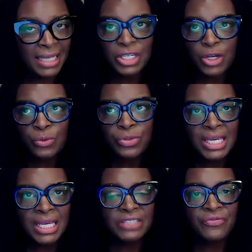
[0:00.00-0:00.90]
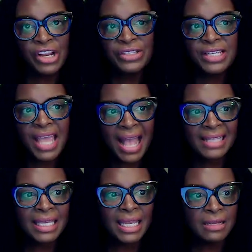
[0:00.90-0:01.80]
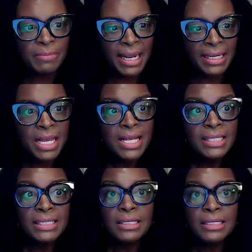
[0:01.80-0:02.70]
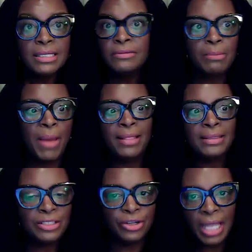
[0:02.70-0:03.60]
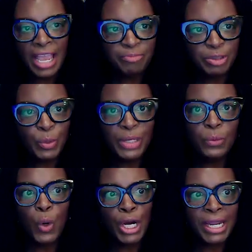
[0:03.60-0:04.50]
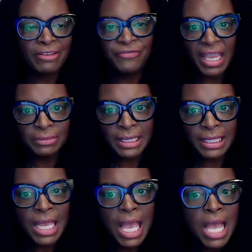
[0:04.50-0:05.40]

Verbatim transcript: I don't think it's fair to ask anybody to like balance their life between work and family.